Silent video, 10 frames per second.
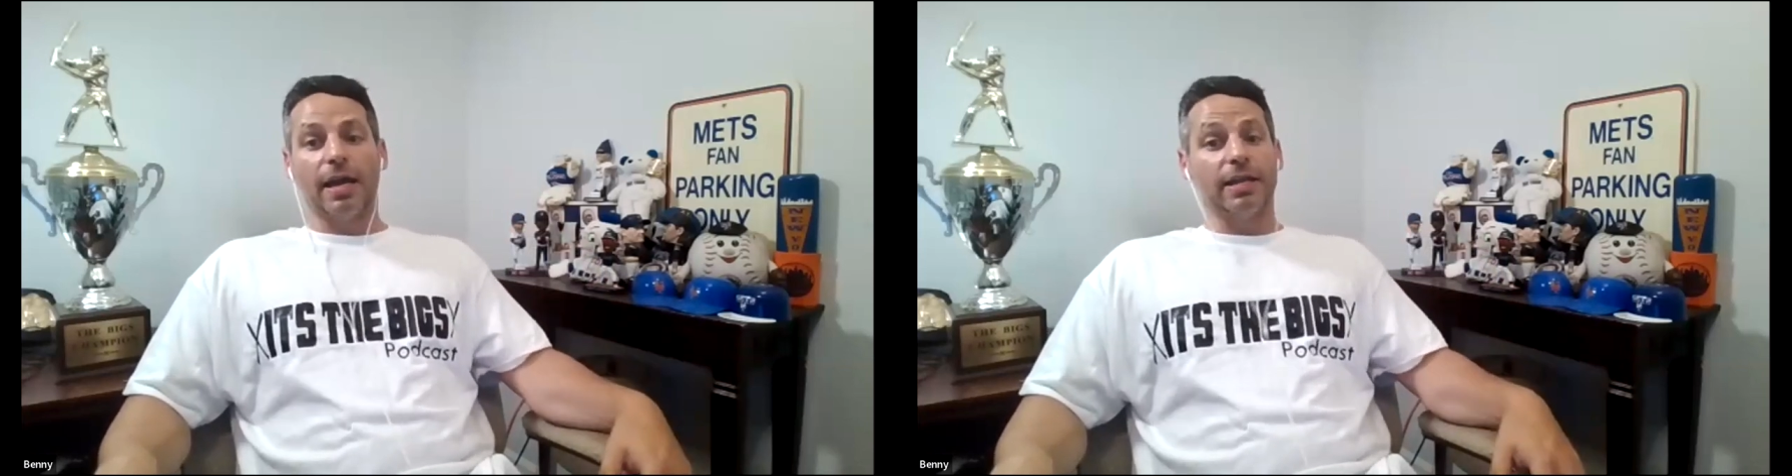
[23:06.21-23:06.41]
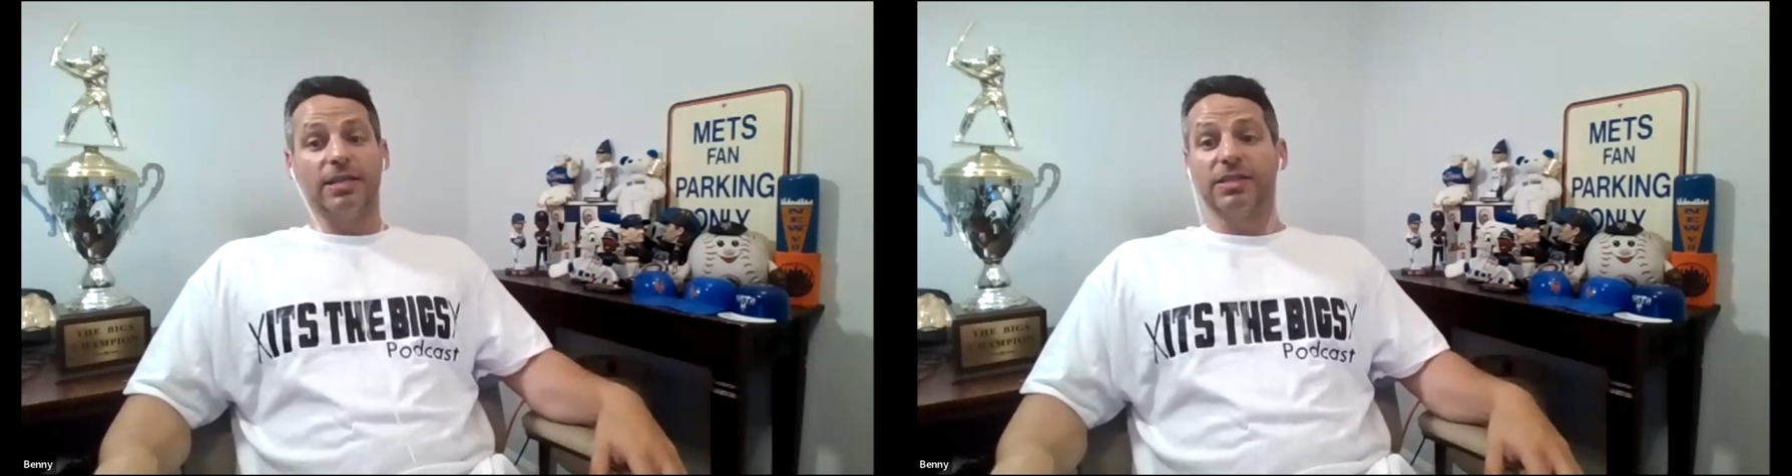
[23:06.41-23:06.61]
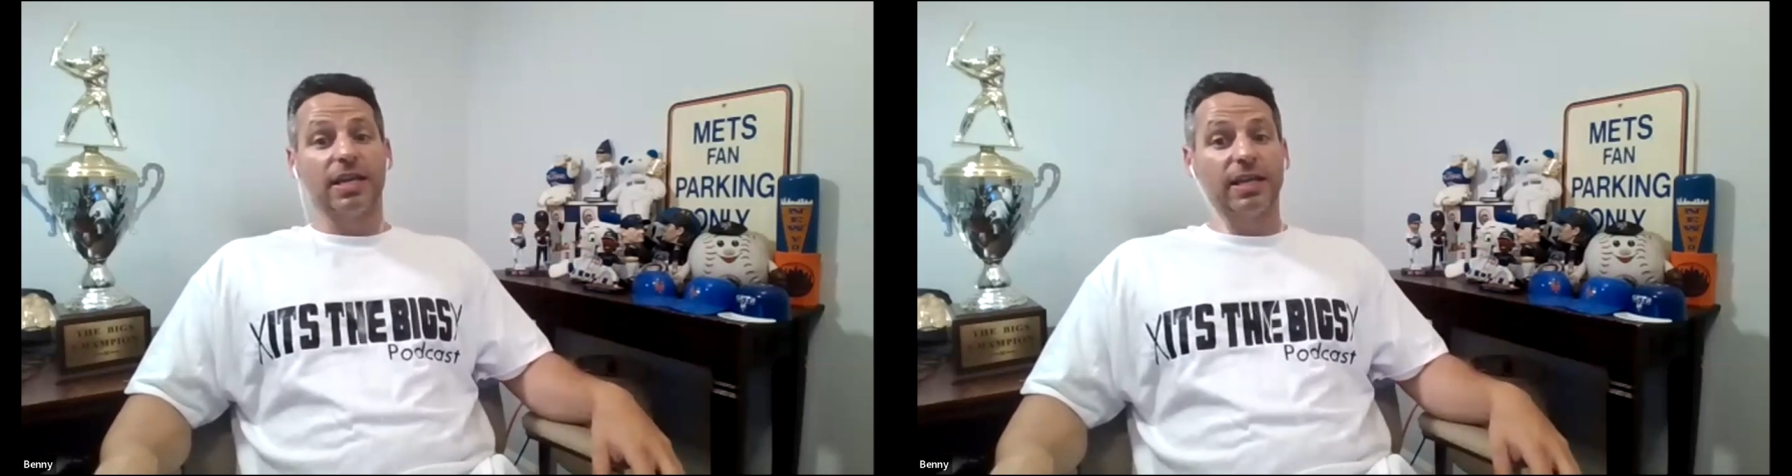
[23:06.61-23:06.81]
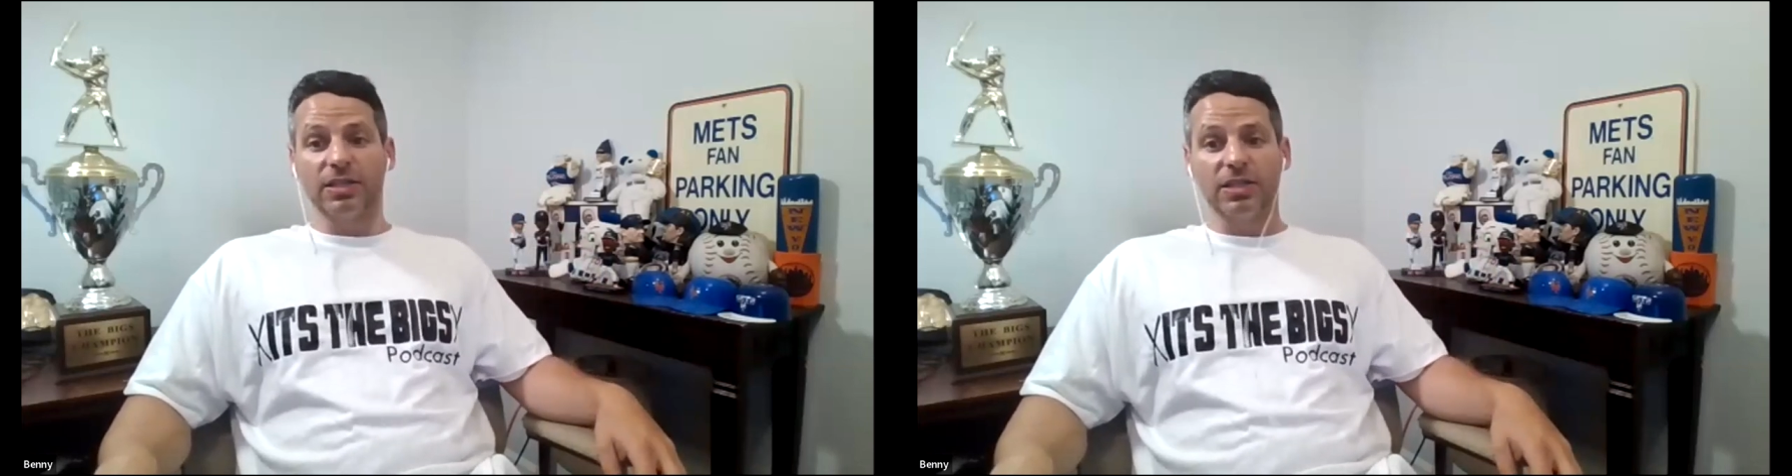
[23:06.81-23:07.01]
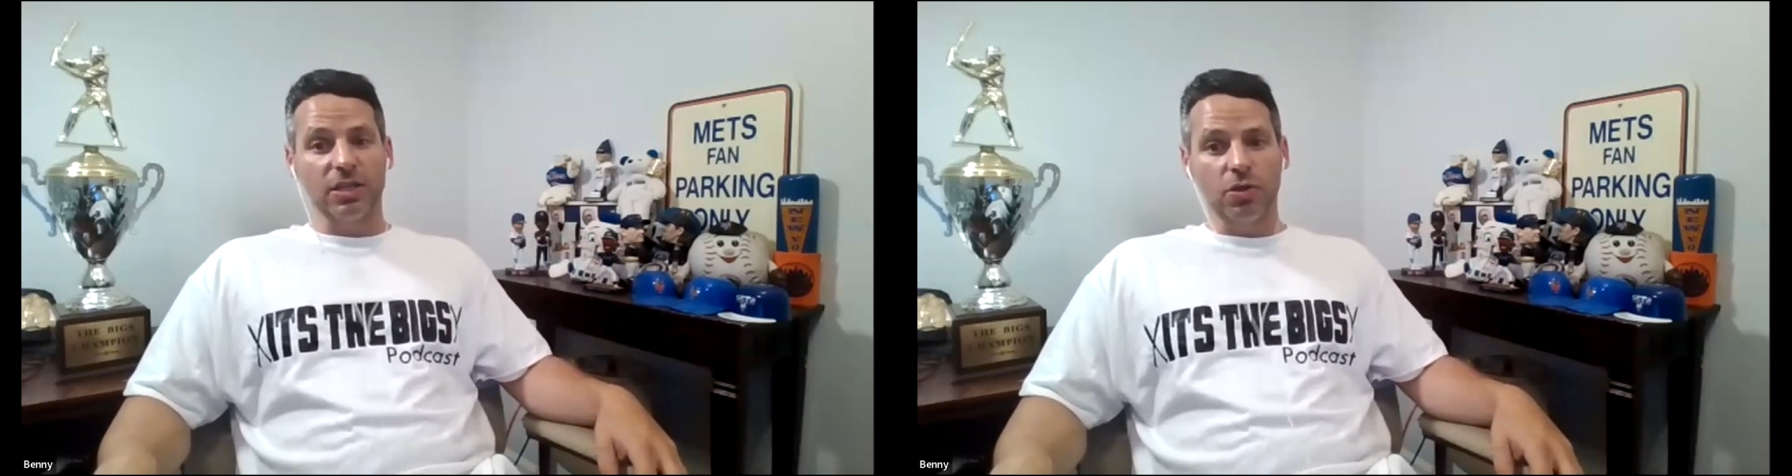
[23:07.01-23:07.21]
And he's going to
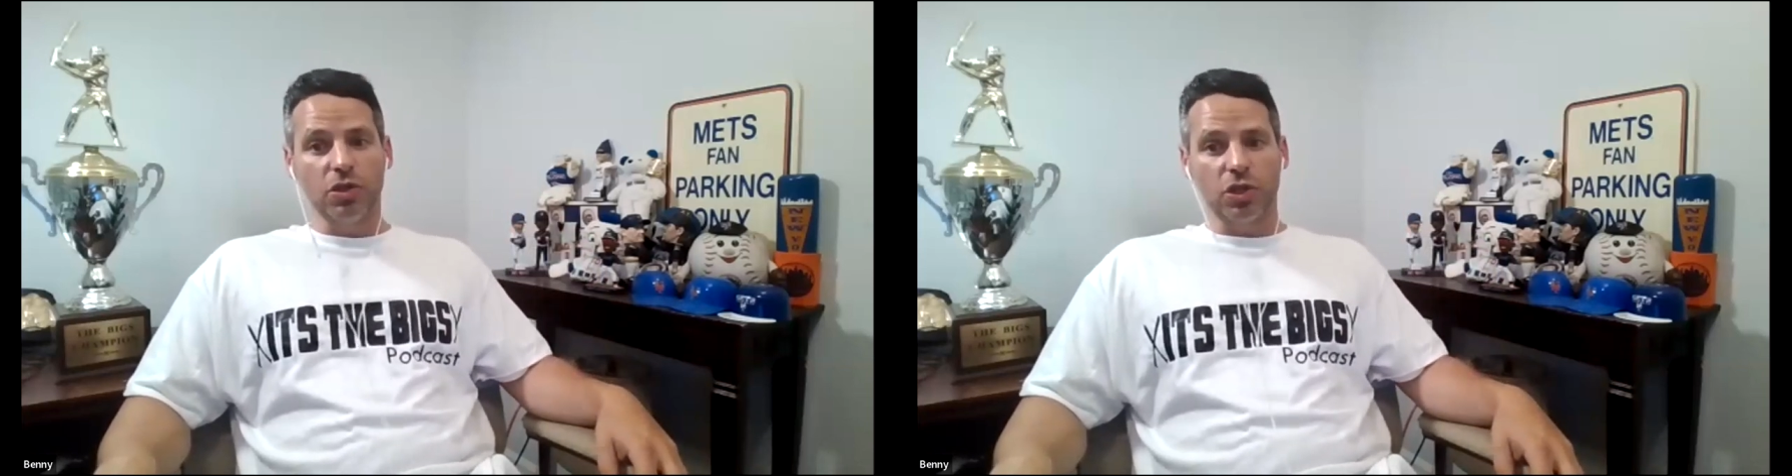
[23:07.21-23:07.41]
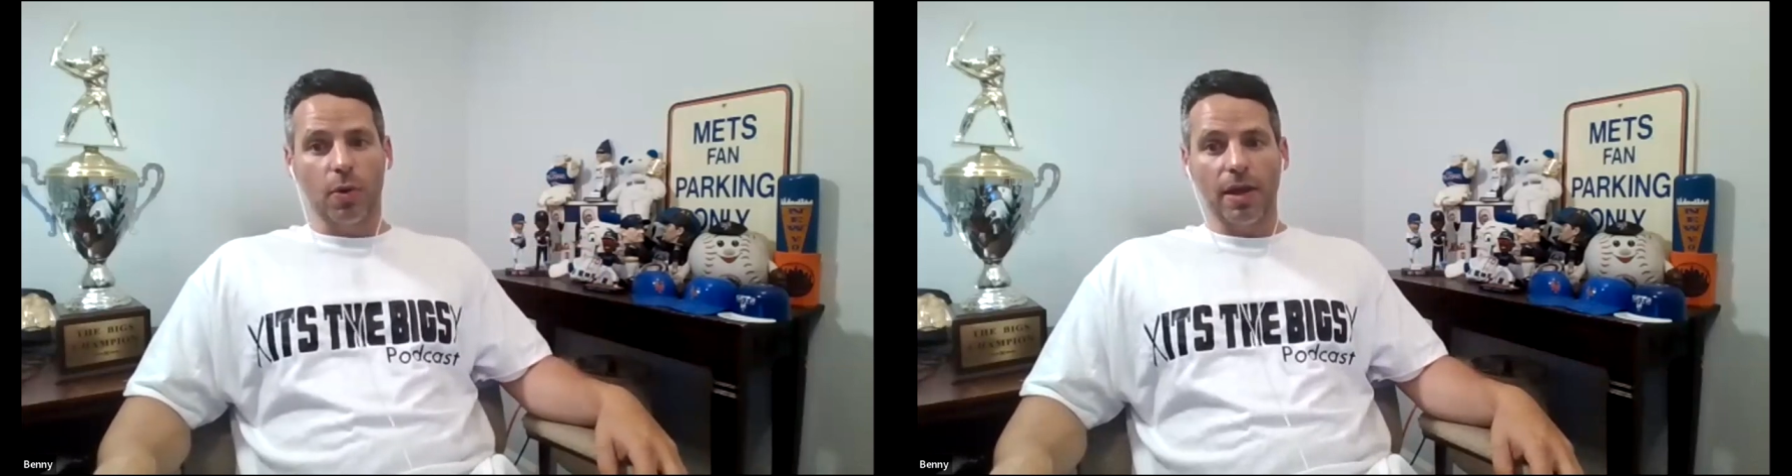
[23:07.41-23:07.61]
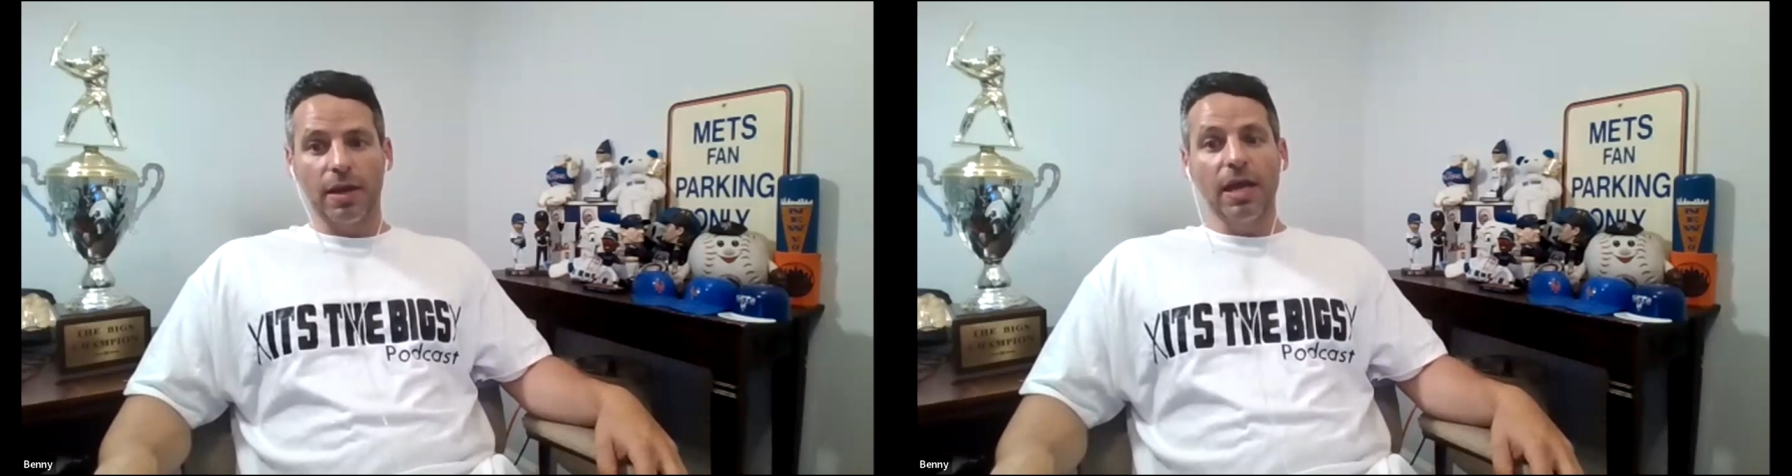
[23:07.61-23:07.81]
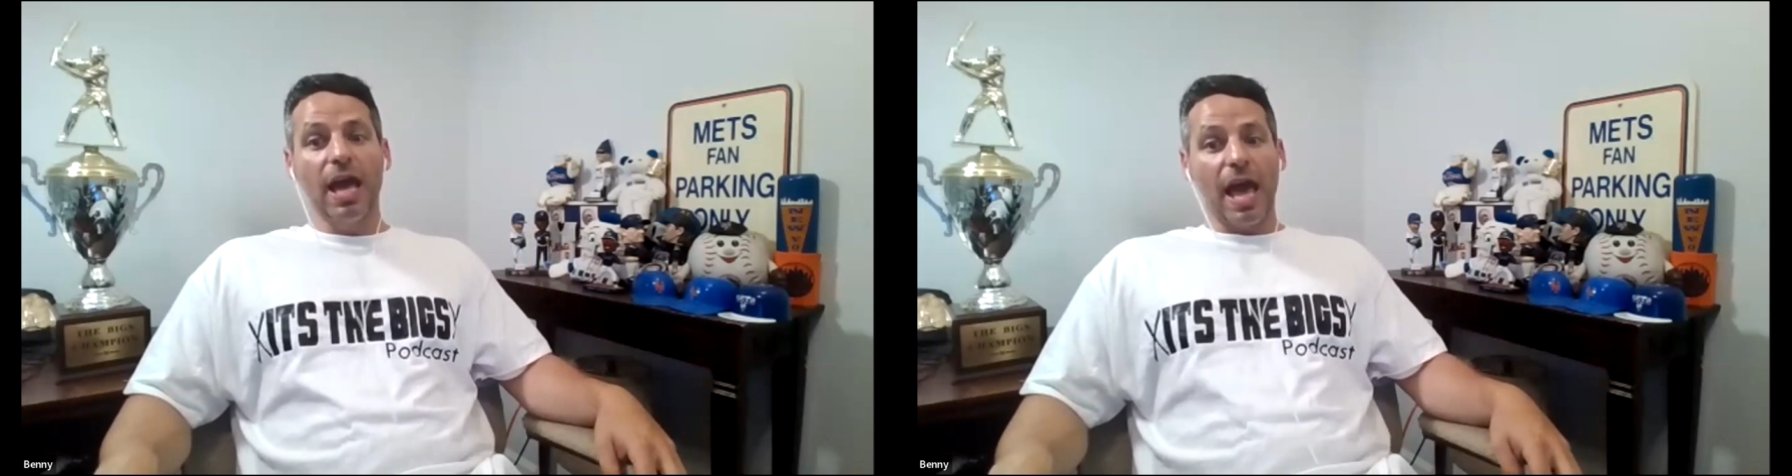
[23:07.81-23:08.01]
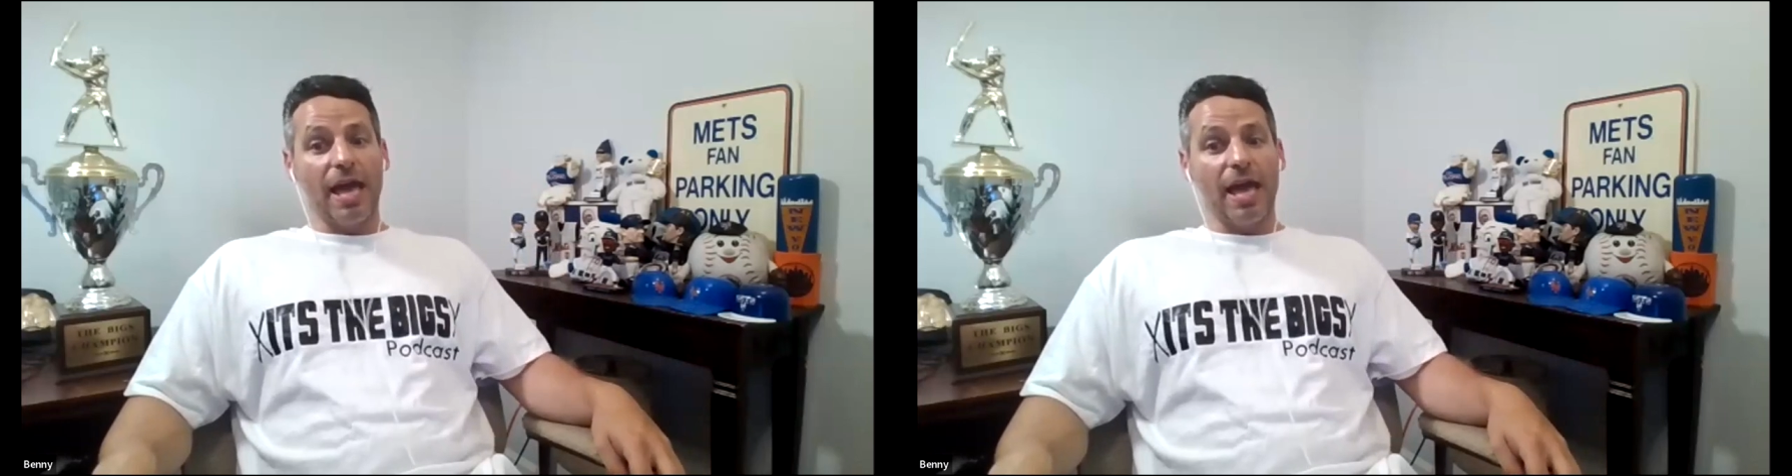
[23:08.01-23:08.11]
continue to do it.